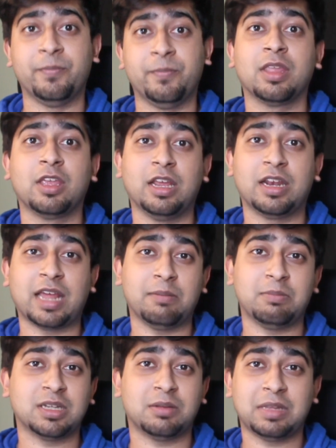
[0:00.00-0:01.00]
It can be
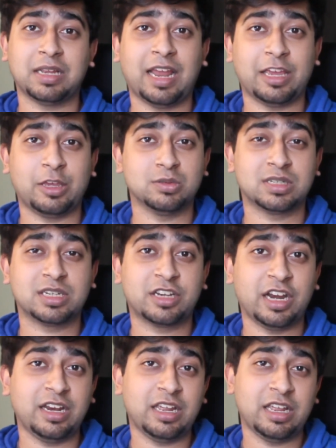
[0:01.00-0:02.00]
something like using
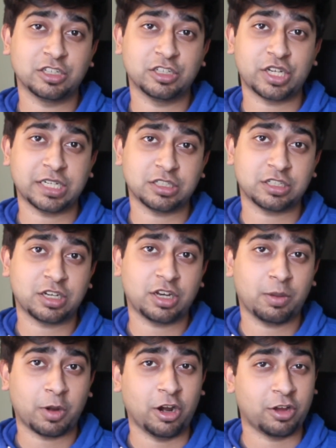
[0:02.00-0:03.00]
3D illustrations in your
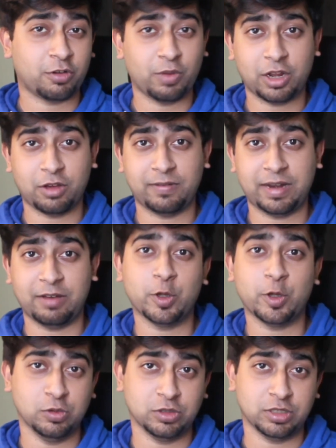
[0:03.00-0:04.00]
product when you've never
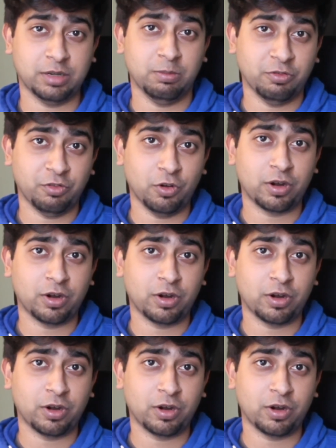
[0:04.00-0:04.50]
used it before.